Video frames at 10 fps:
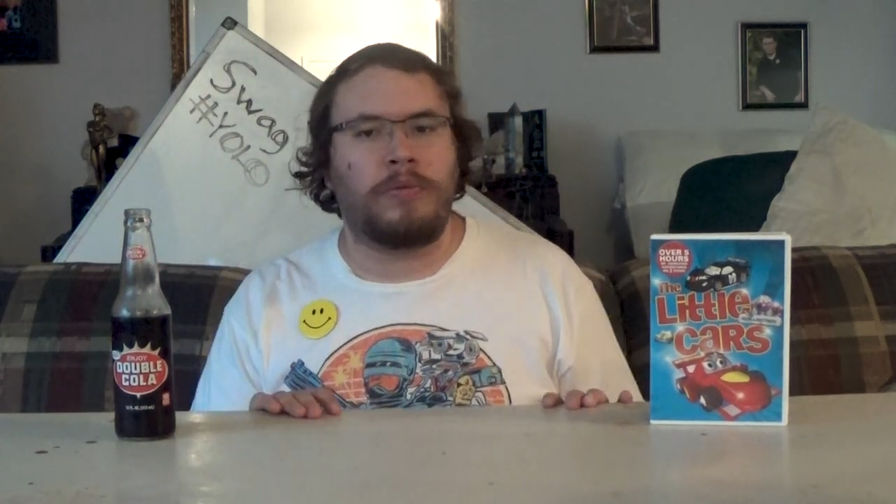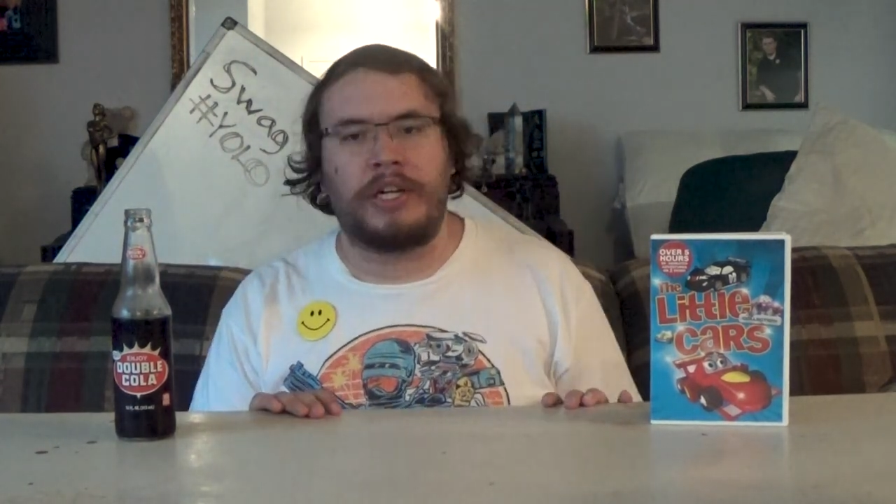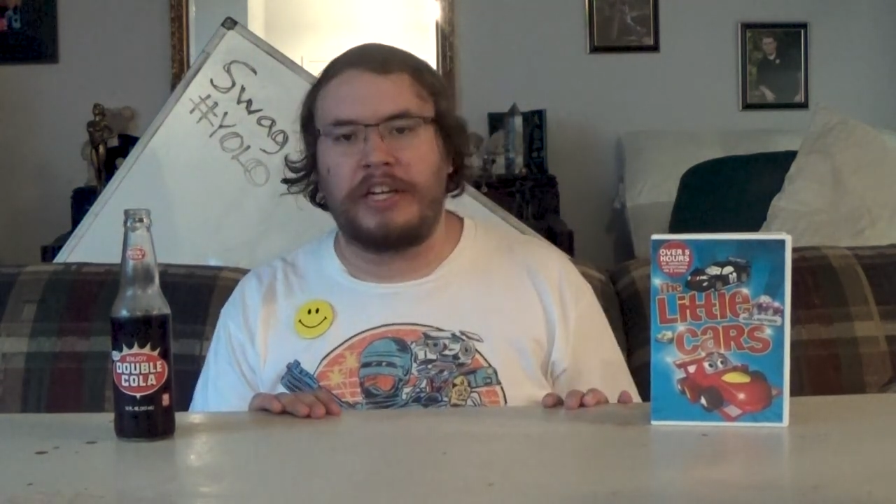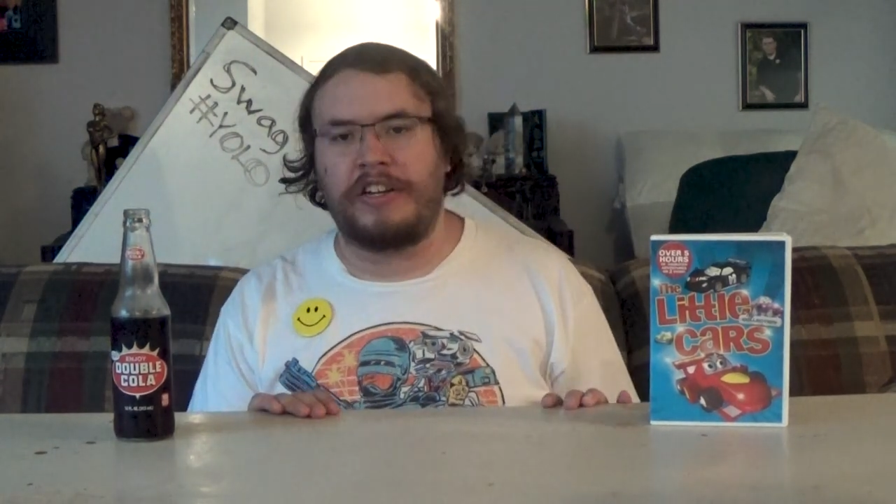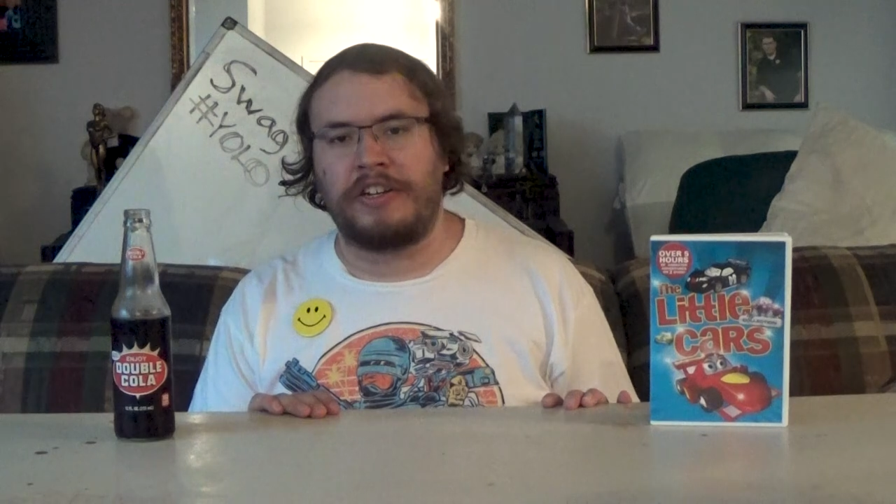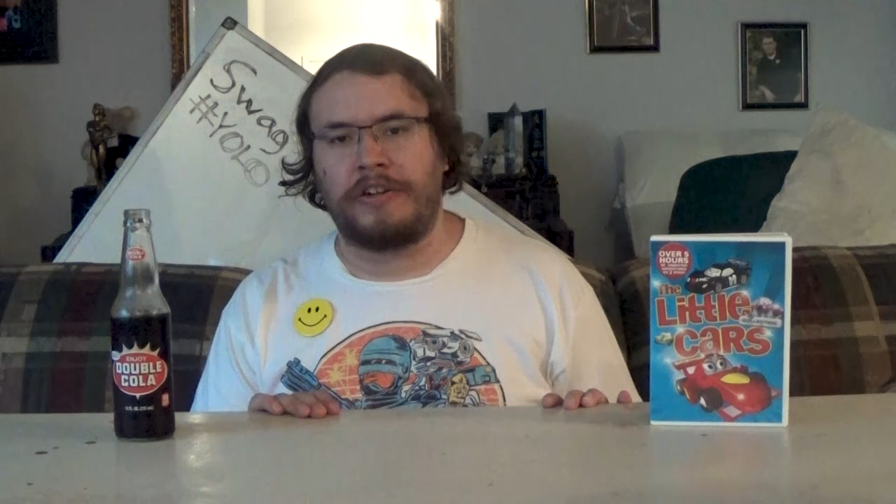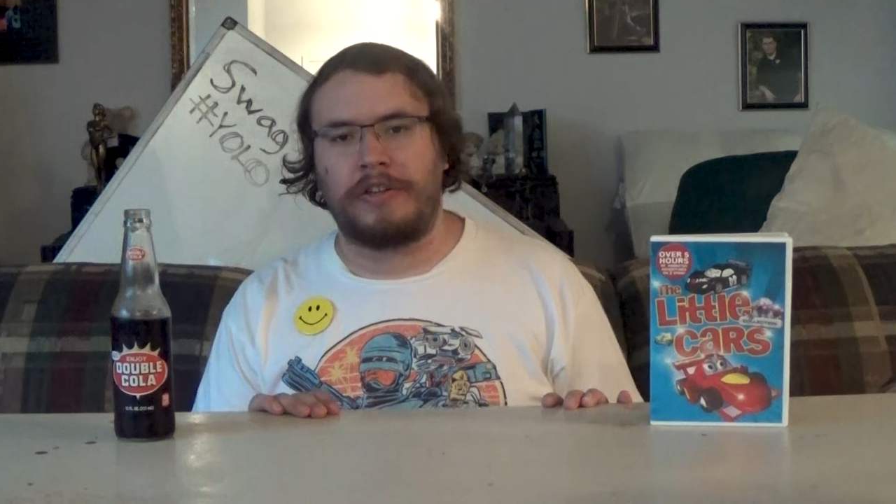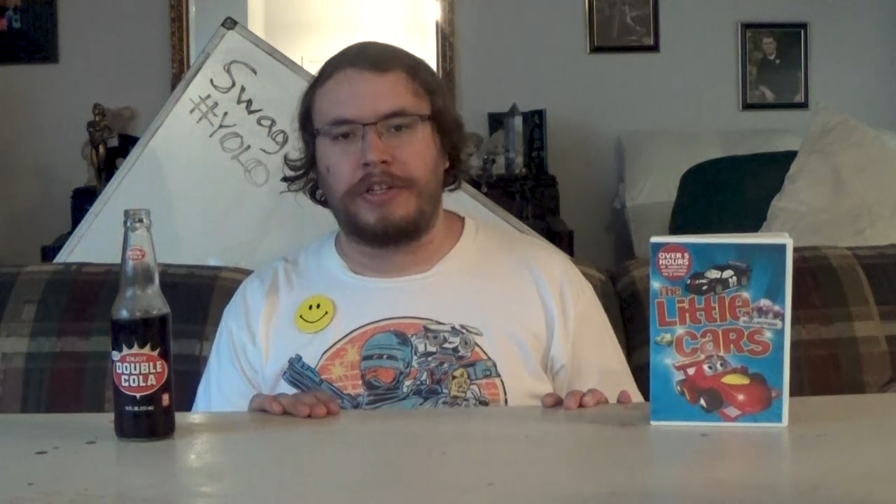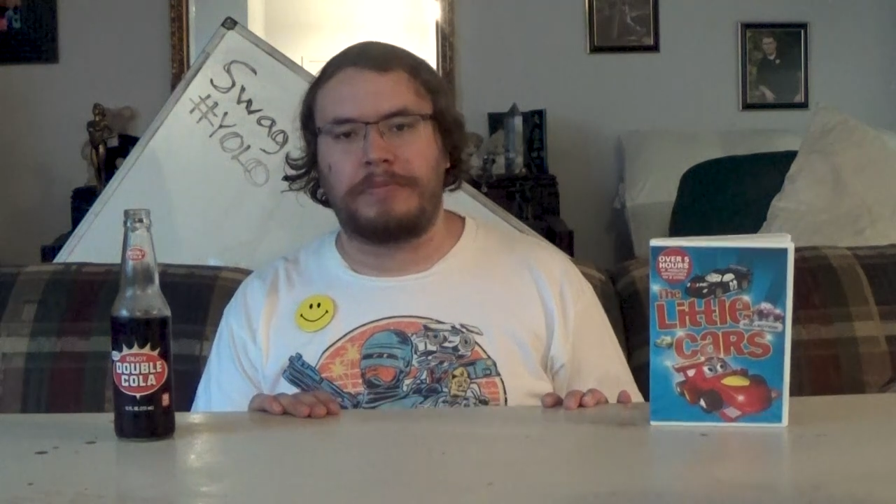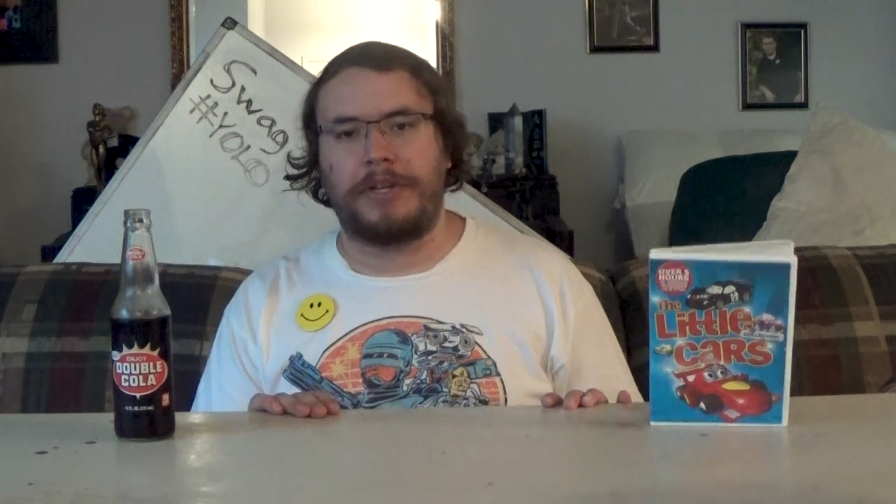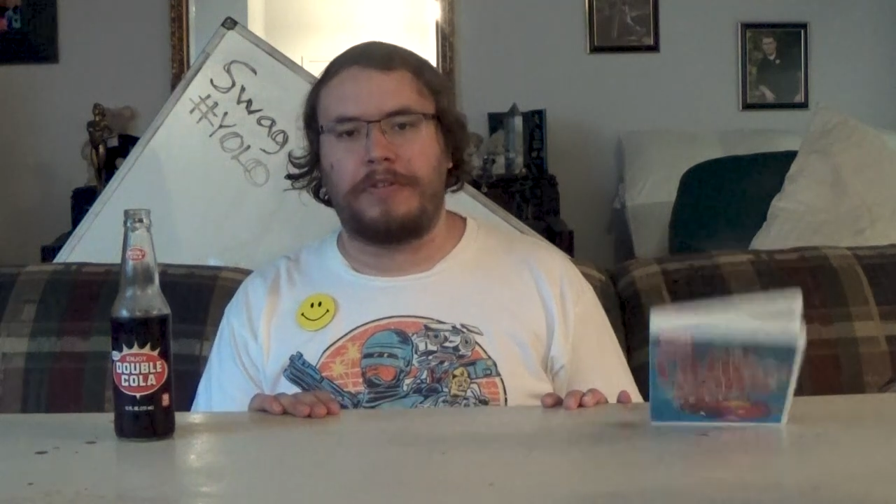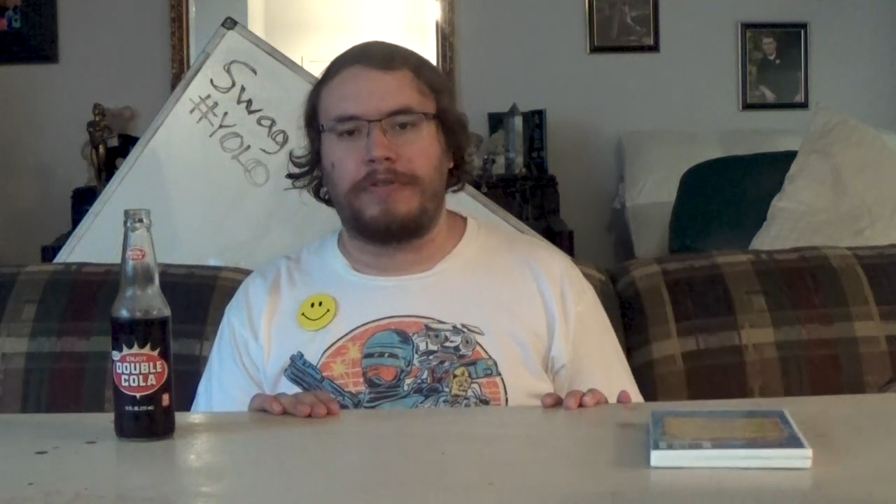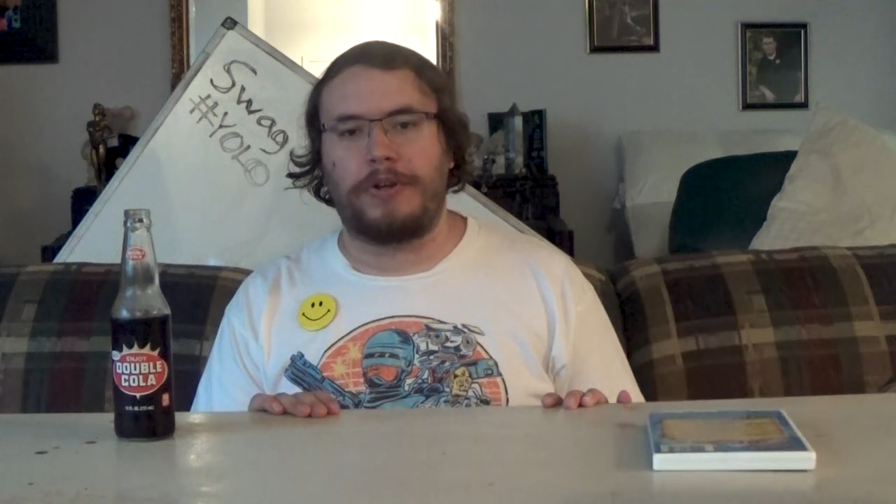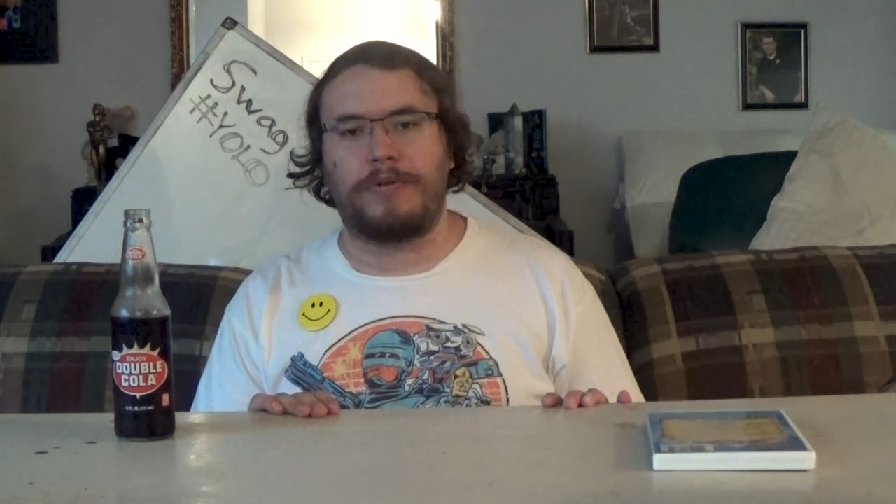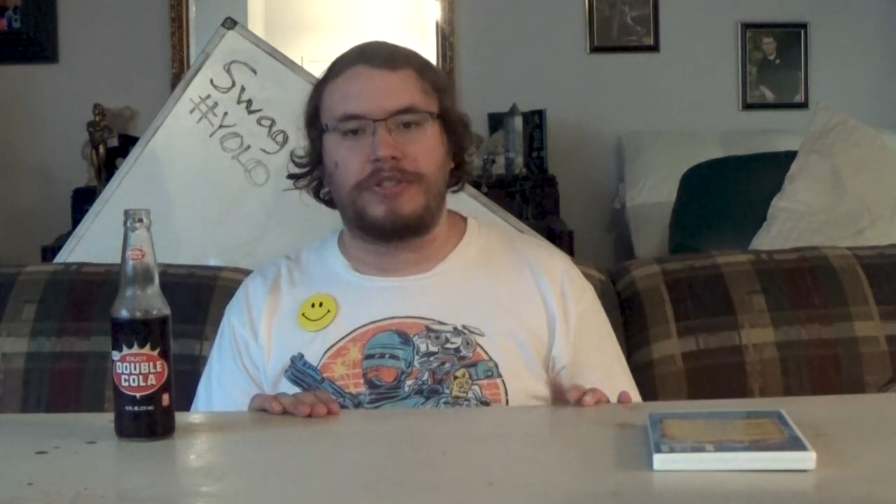wouldn't get nearly as many
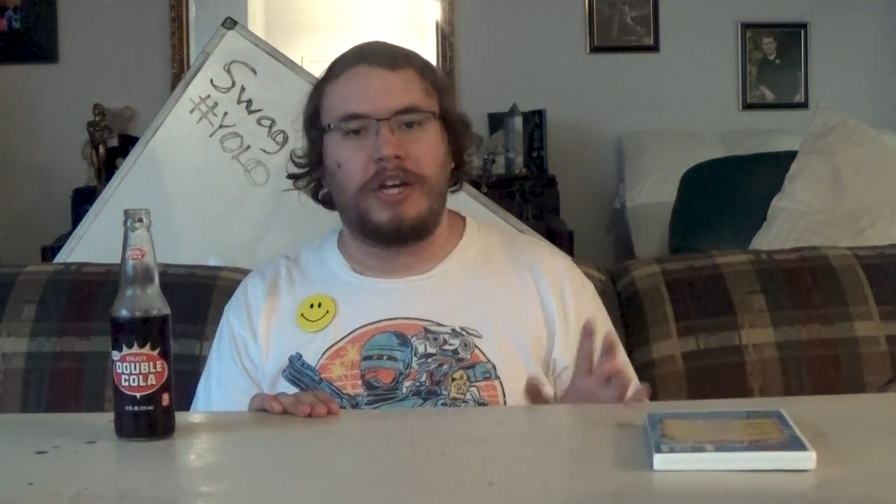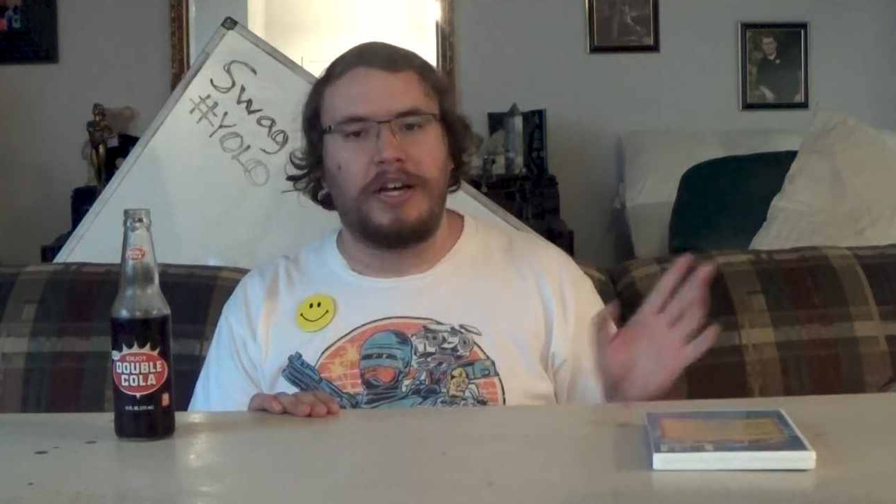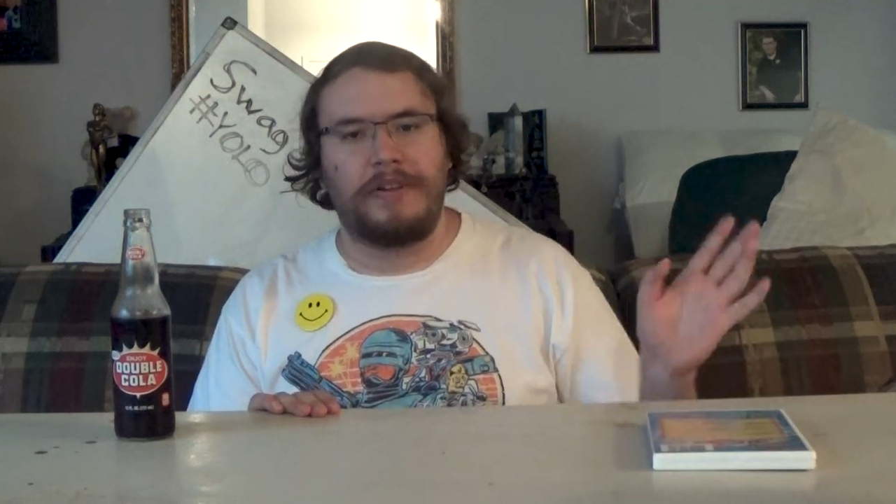views.